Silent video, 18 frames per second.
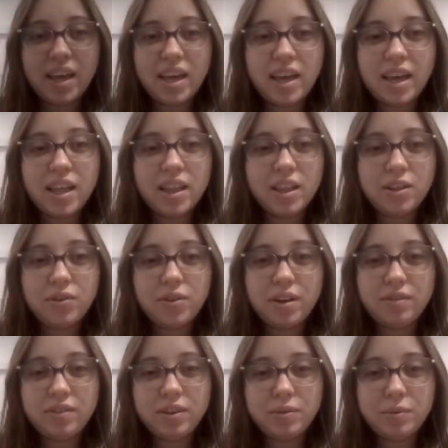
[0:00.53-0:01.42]
Hello
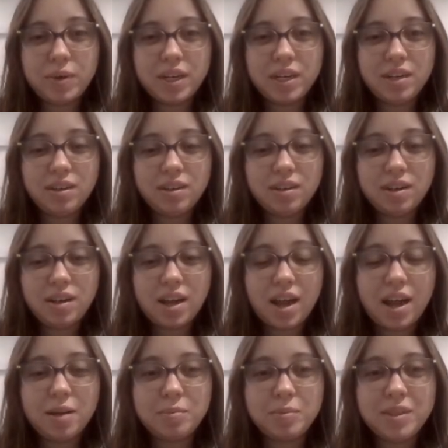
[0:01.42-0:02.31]
everyone,
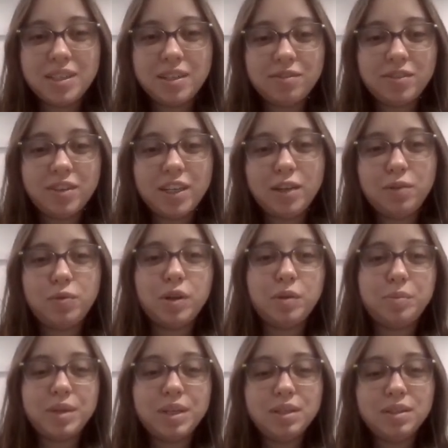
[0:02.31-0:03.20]
I'm Tiffany
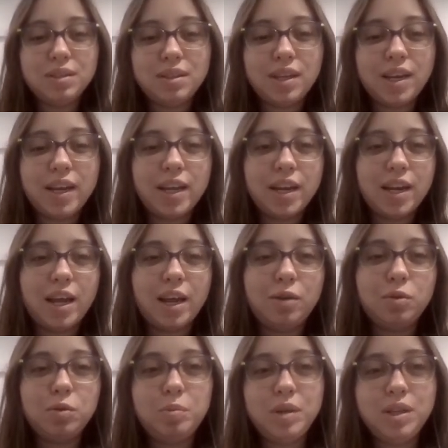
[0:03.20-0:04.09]
Wemmers, and
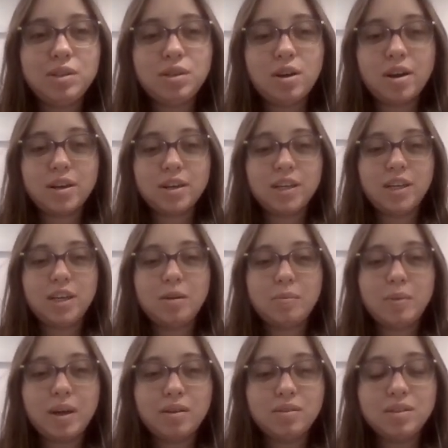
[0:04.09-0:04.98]
I will be talking
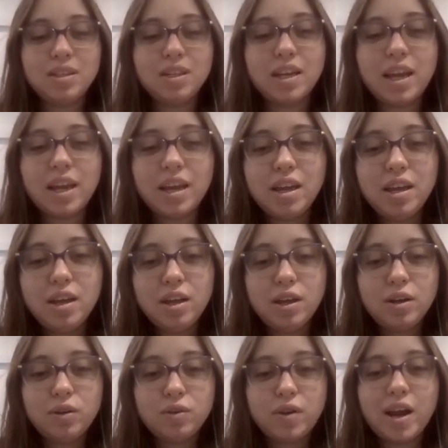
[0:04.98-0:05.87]
about today
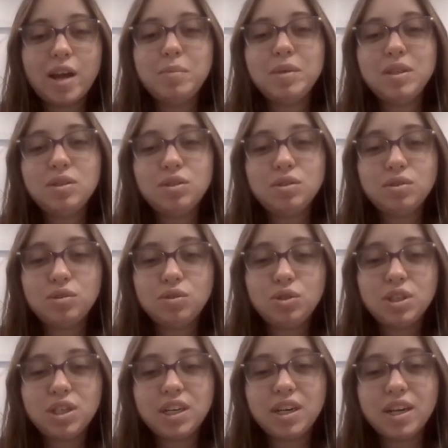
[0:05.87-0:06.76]
crime and
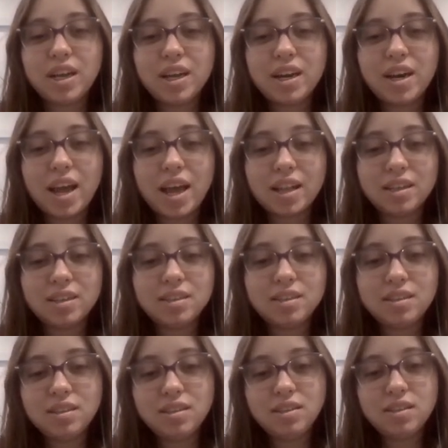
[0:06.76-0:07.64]
solution
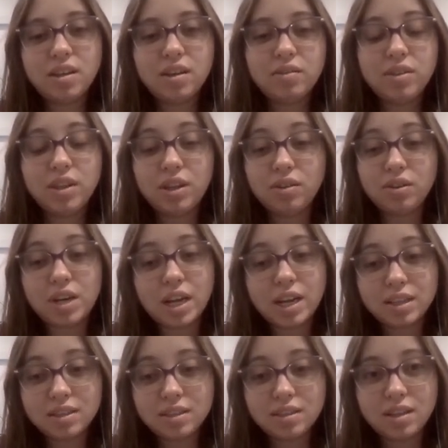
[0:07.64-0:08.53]
analysis of the
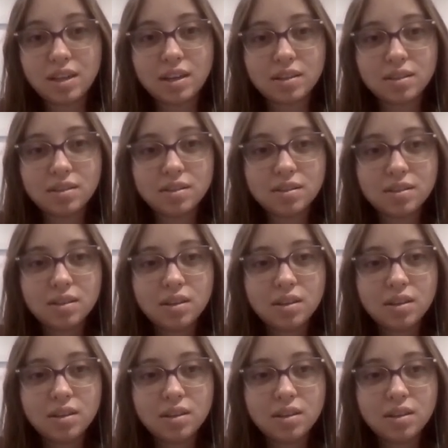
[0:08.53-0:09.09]
United States.